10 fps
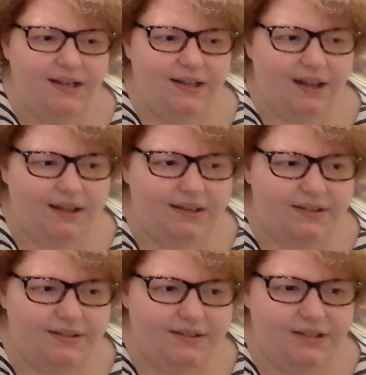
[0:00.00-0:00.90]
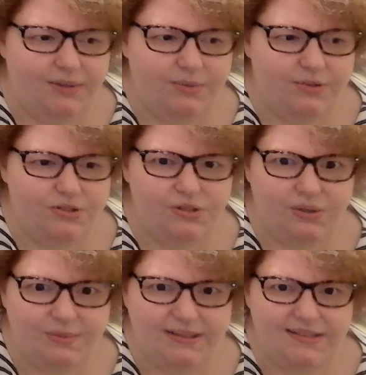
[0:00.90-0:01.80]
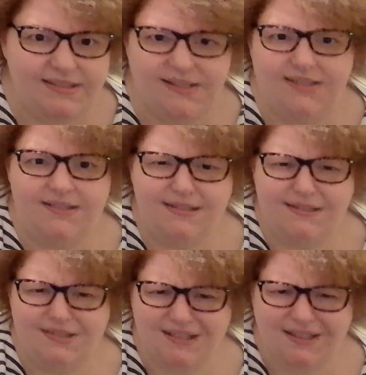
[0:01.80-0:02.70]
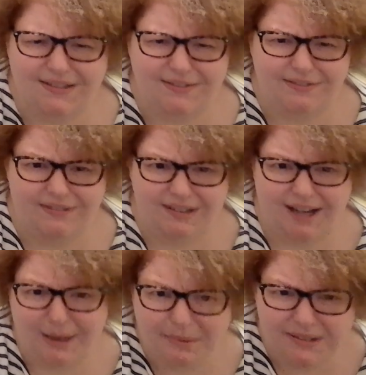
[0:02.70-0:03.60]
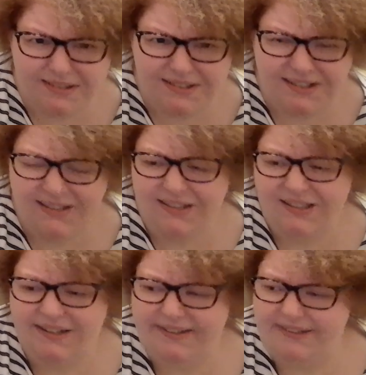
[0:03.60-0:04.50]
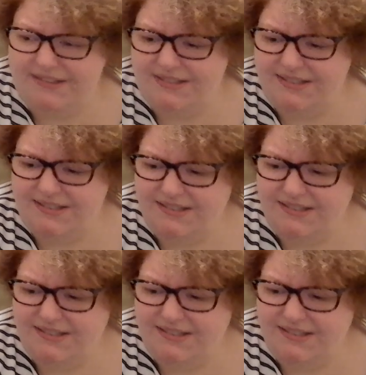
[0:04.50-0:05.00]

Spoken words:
Like, there were so many scenes that just kind of happened and